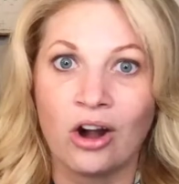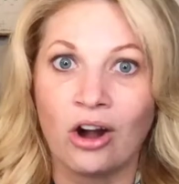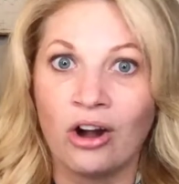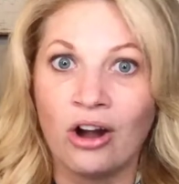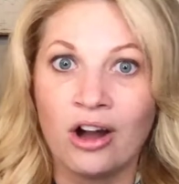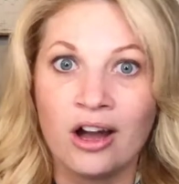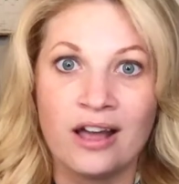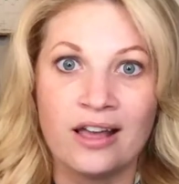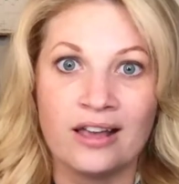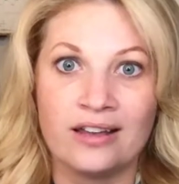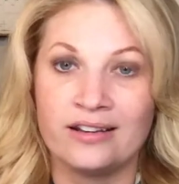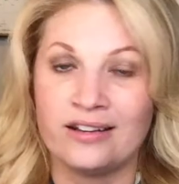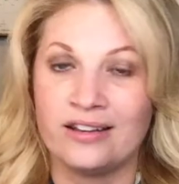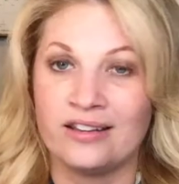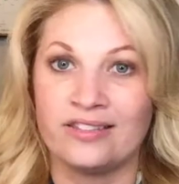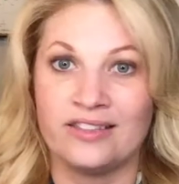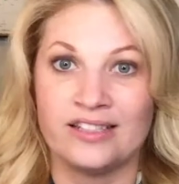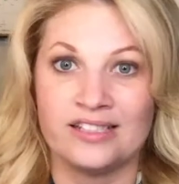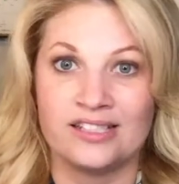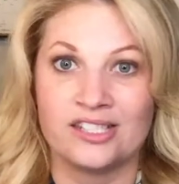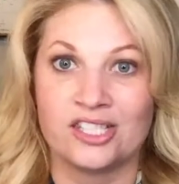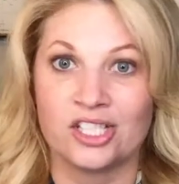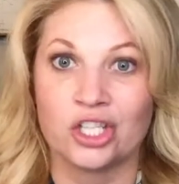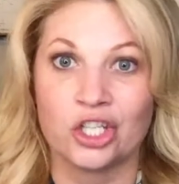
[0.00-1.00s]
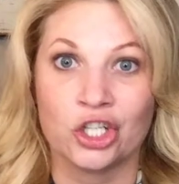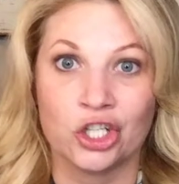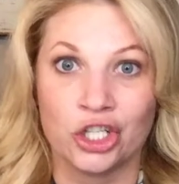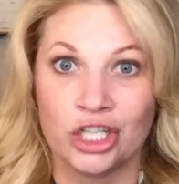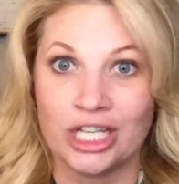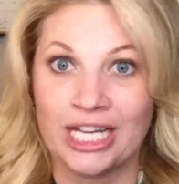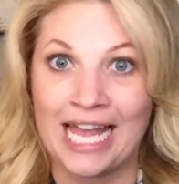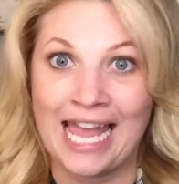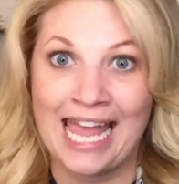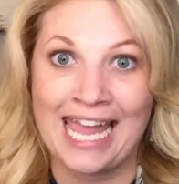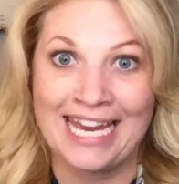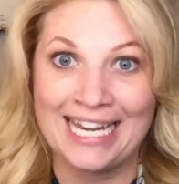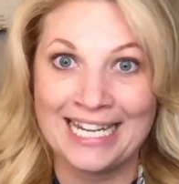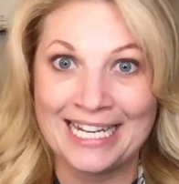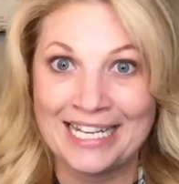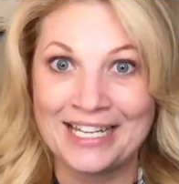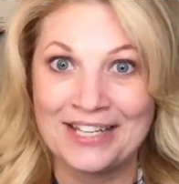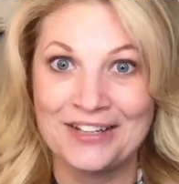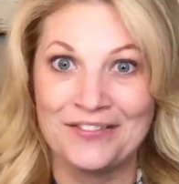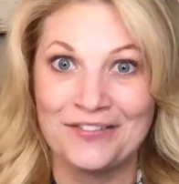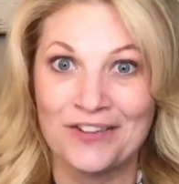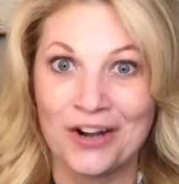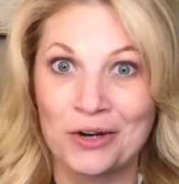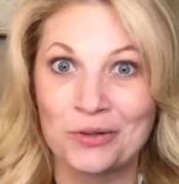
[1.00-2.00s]
on this
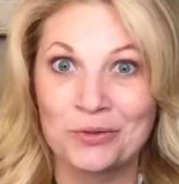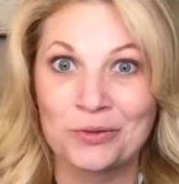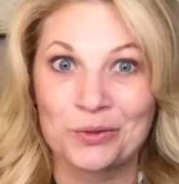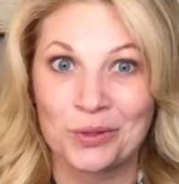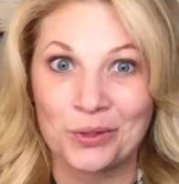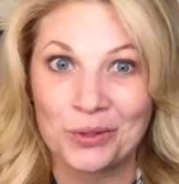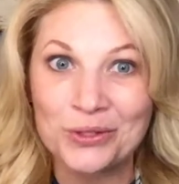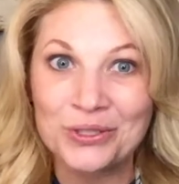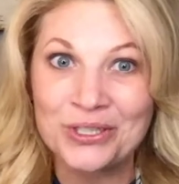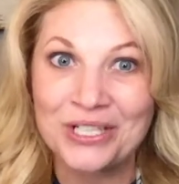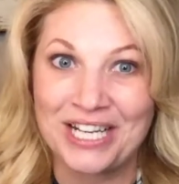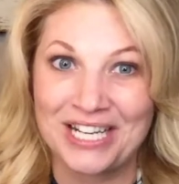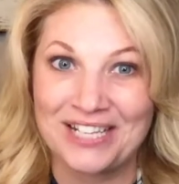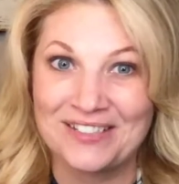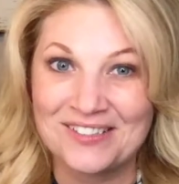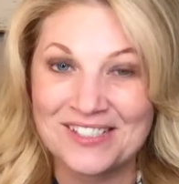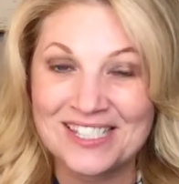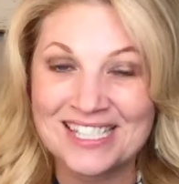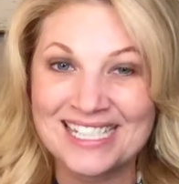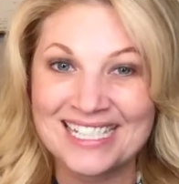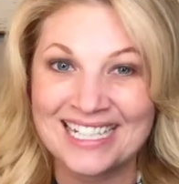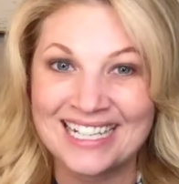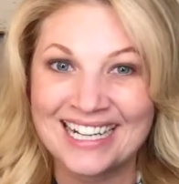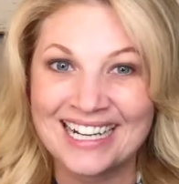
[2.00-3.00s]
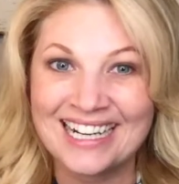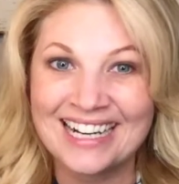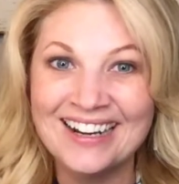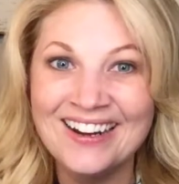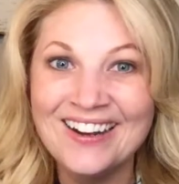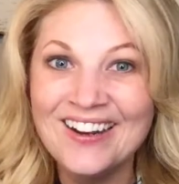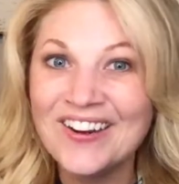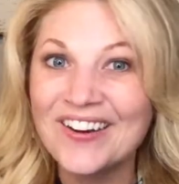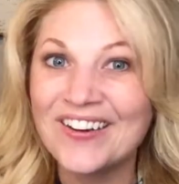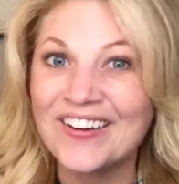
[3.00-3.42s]
creative roller coaster,